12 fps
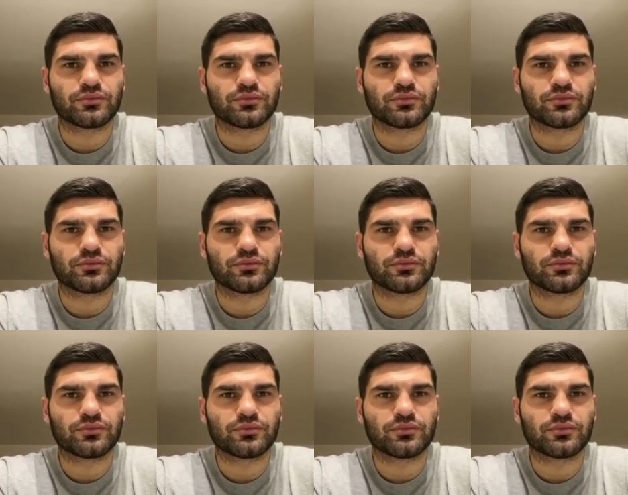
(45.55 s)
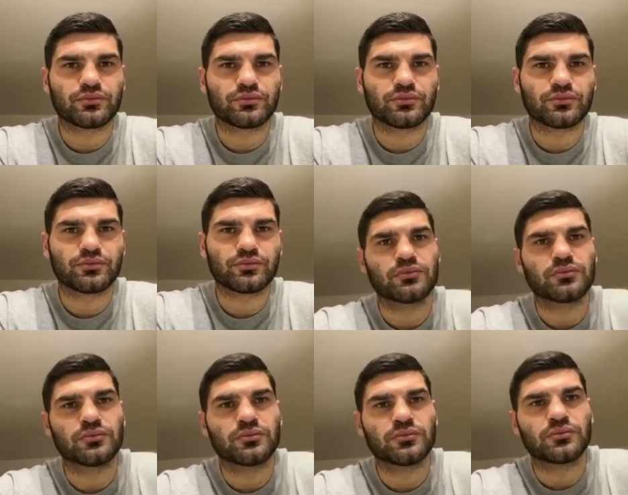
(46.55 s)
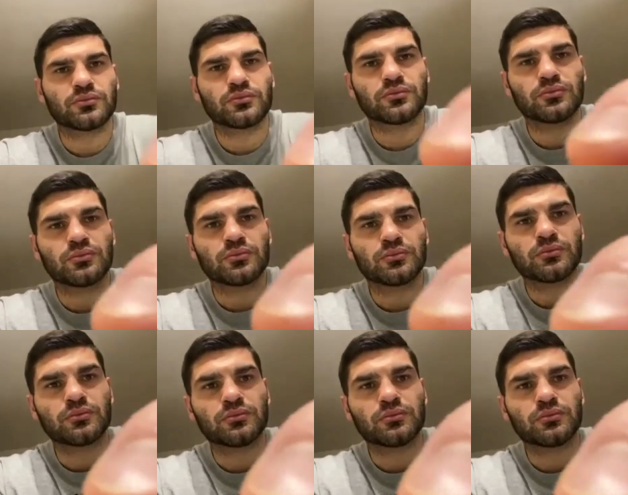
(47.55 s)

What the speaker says: Nothing is said.